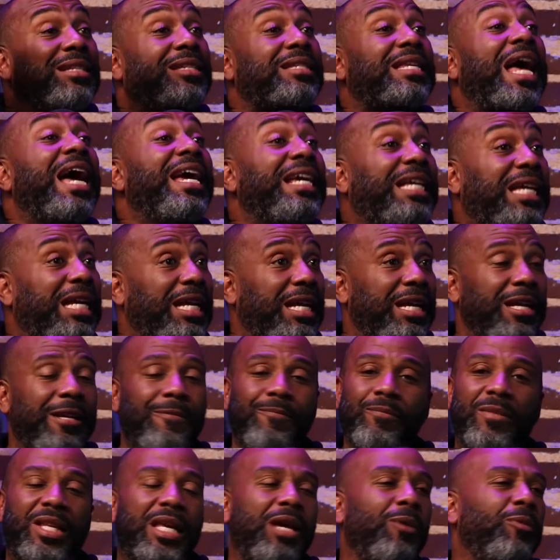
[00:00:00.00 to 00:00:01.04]
psyche.
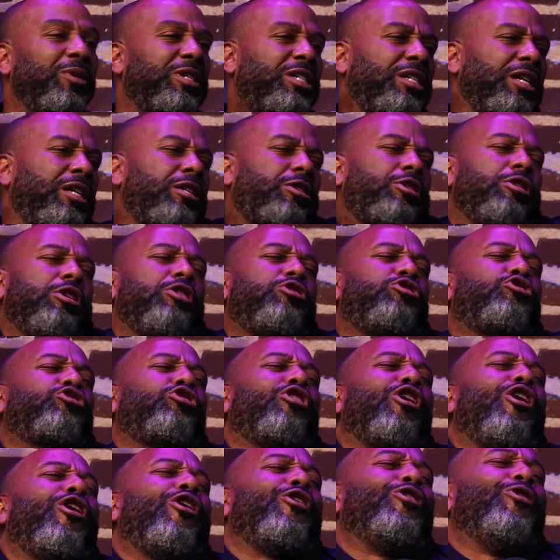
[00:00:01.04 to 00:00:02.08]
It was just, it's
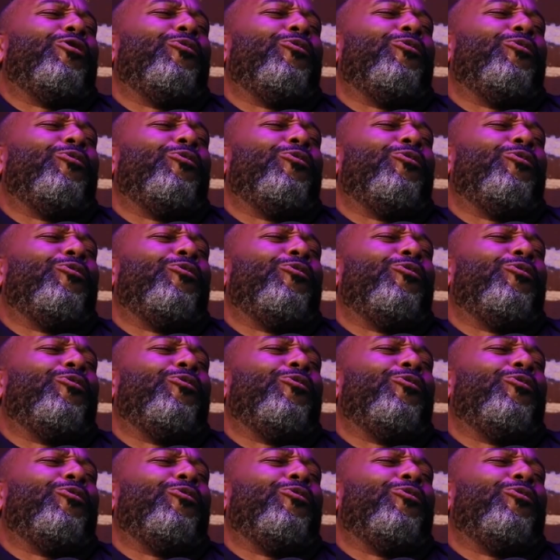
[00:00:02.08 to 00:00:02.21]
gone